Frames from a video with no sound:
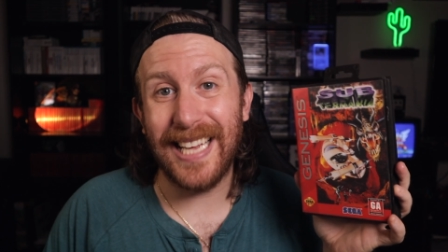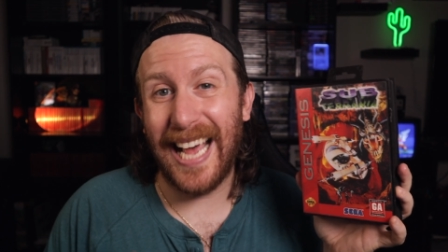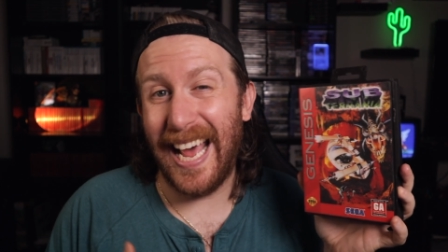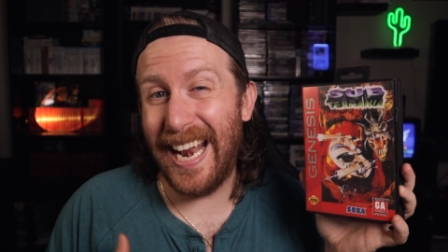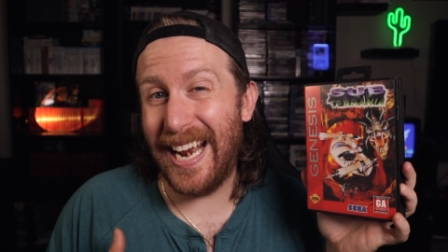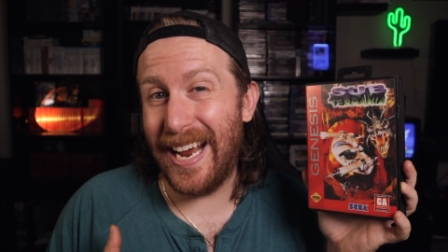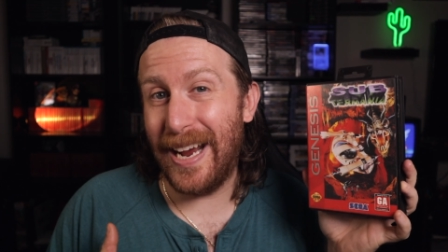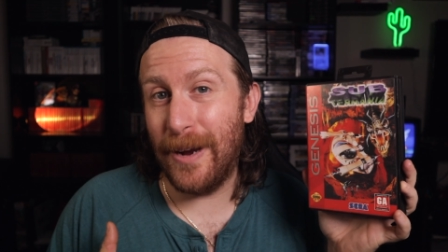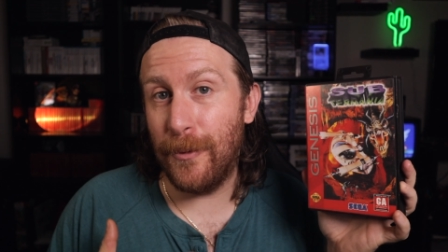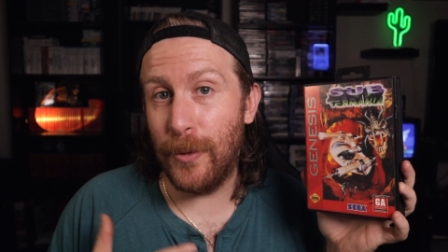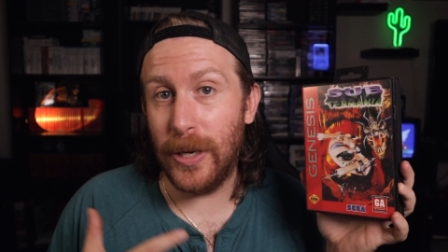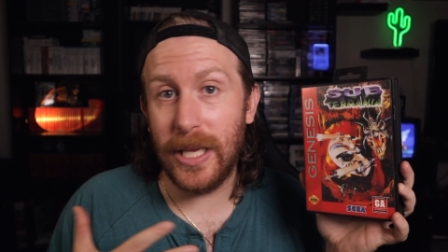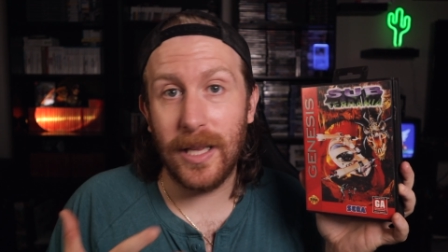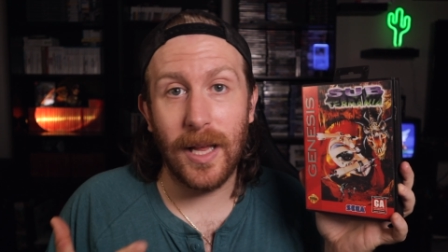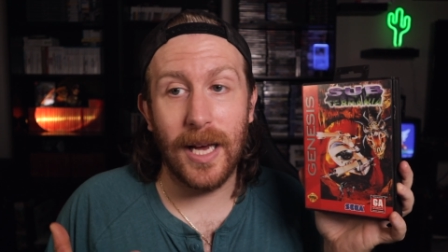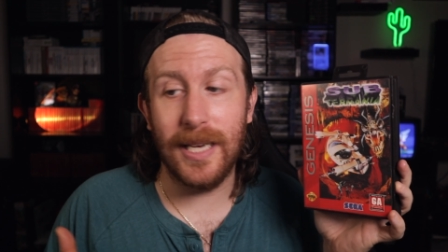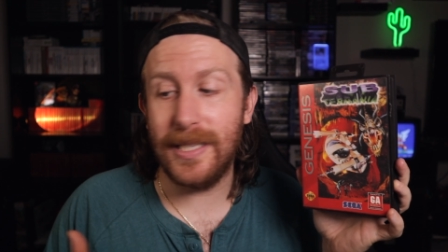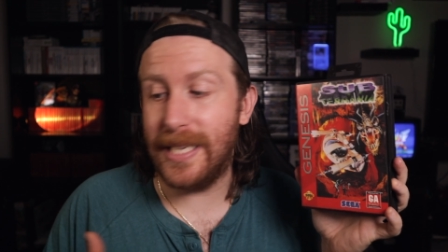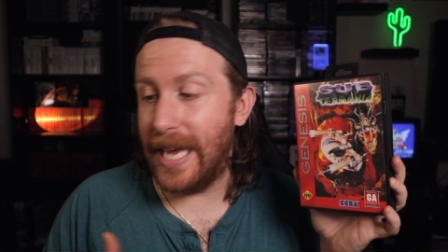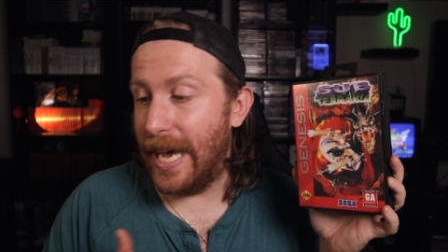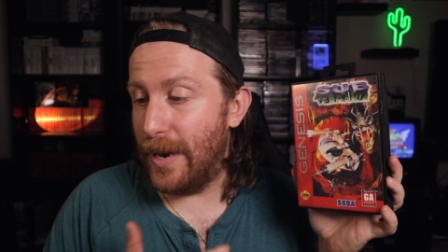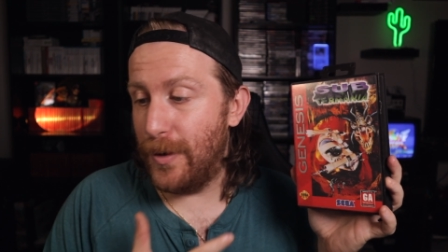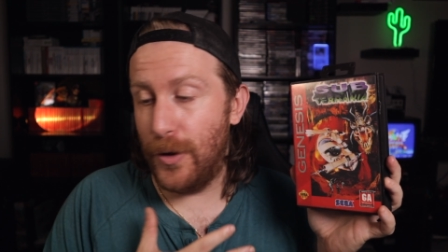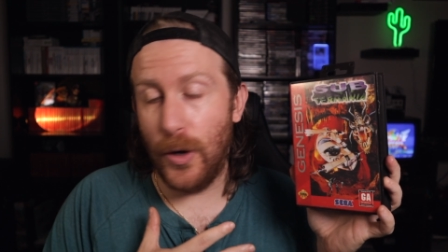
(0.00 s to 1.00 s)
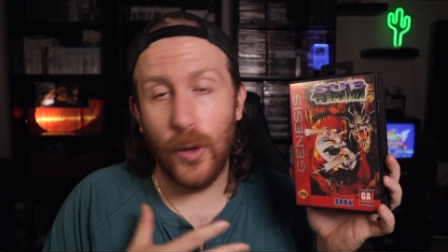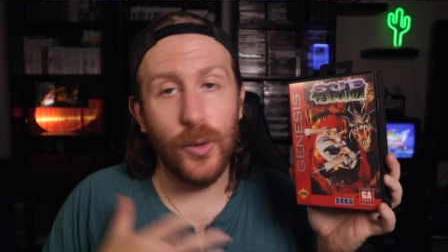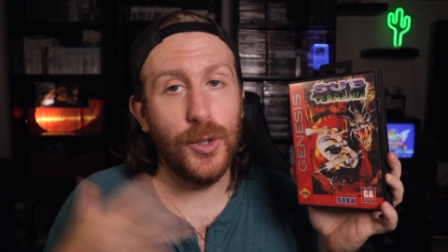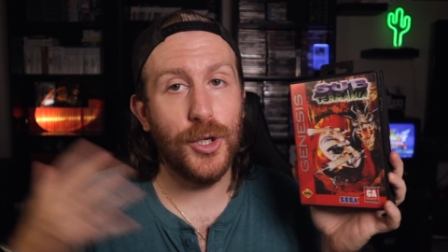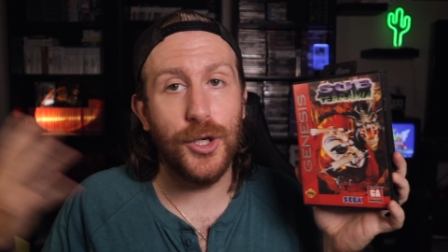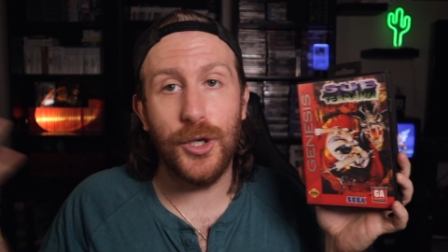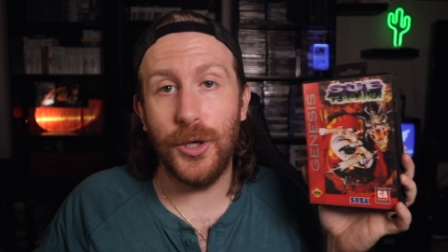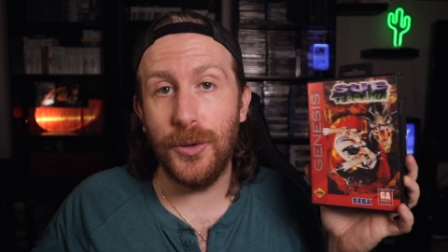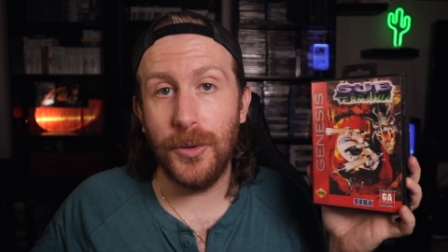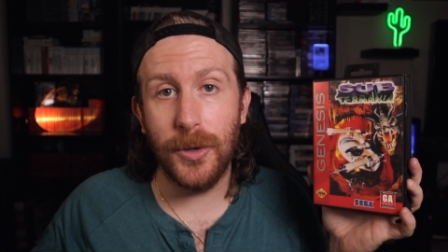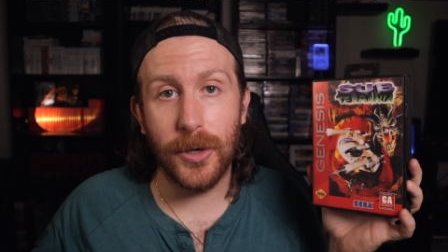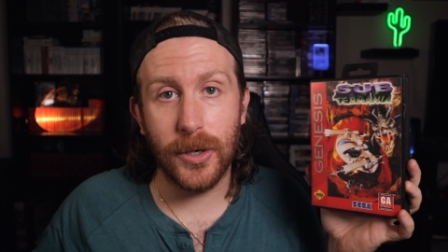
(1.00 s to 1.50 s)
and I realized I had no
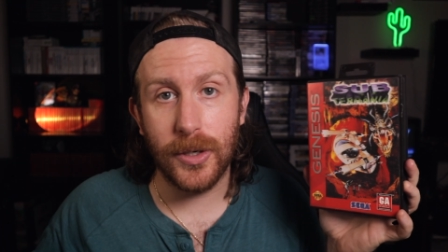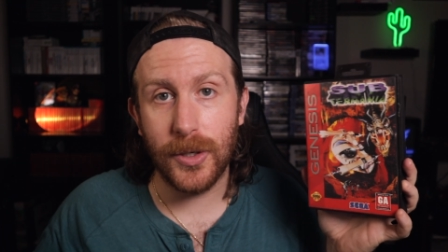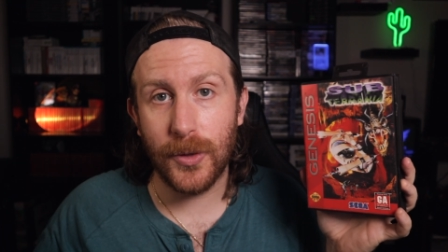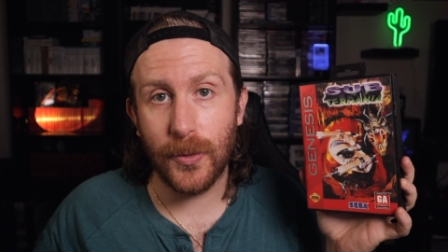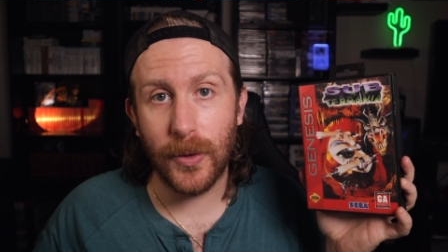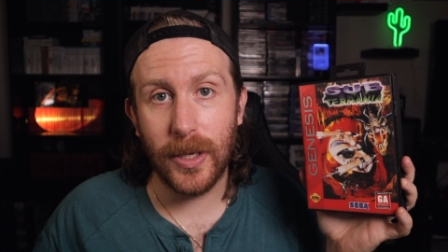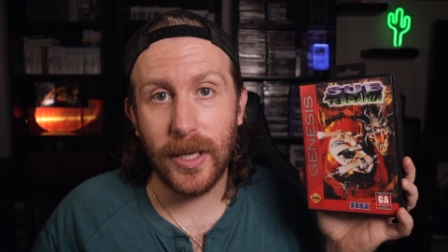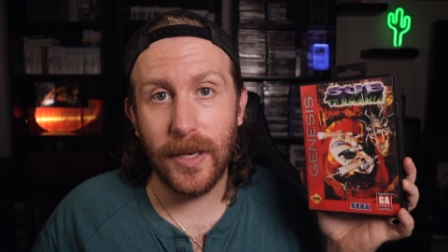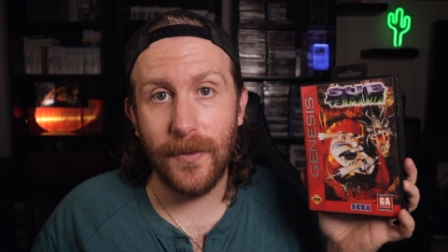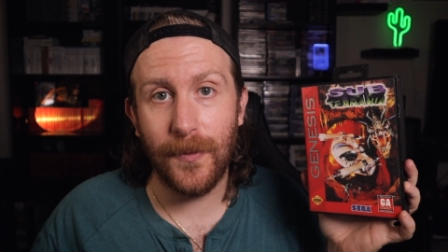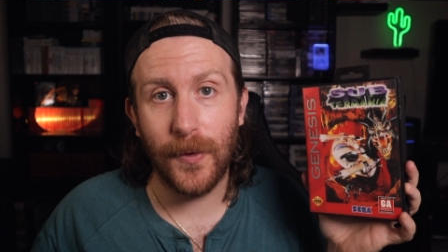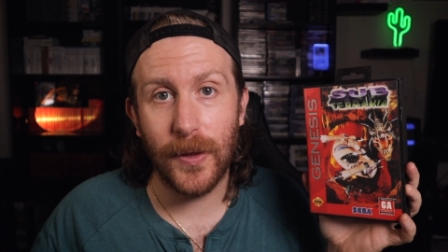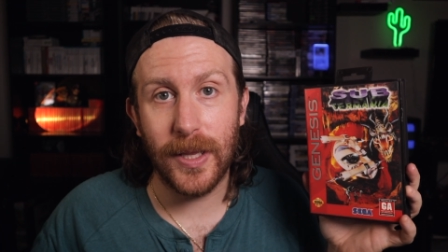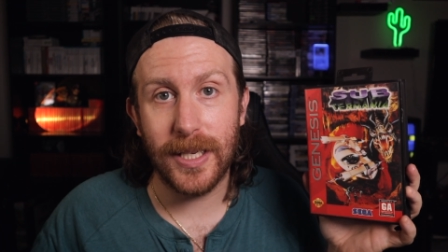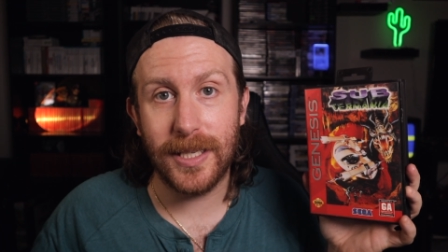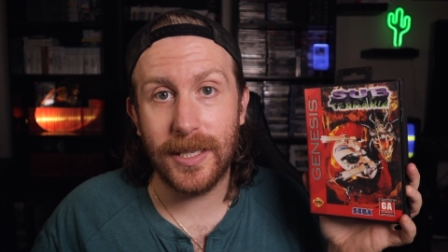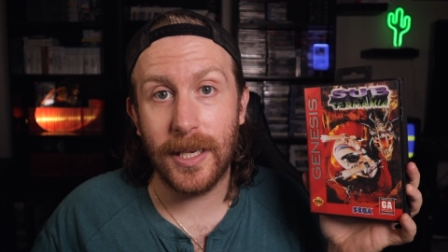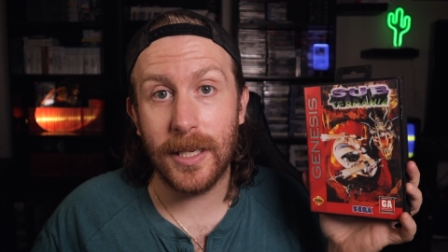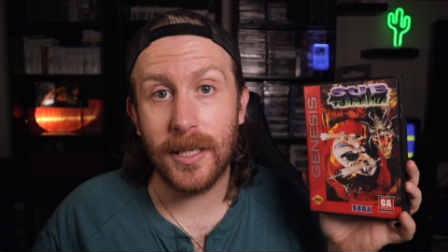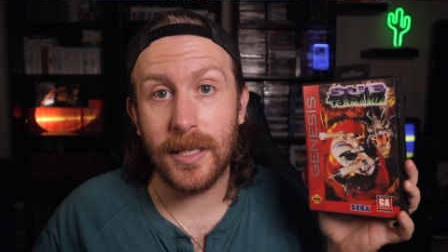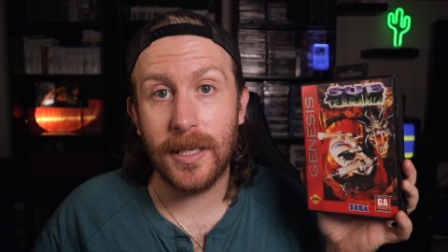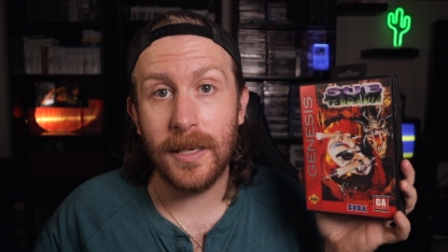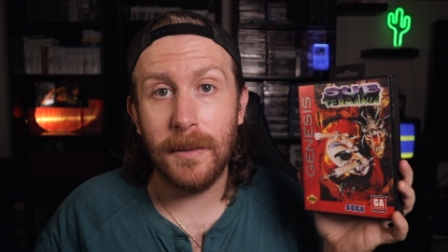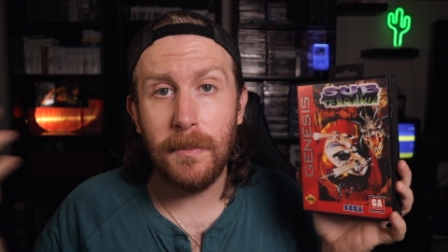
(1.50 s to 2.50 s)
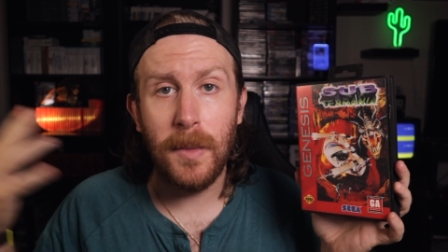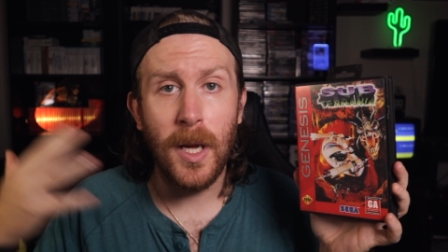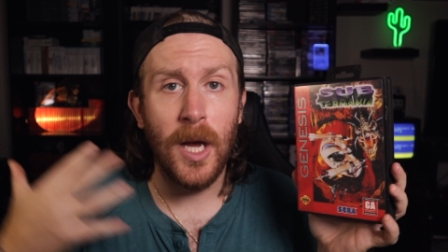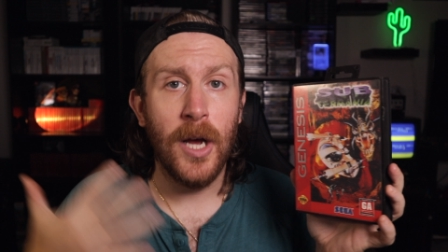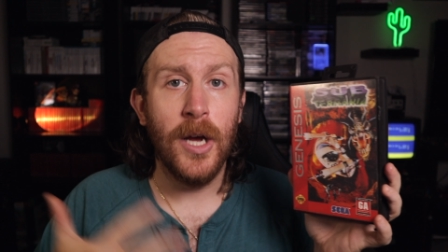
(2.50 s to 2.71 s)
shooters really for the system,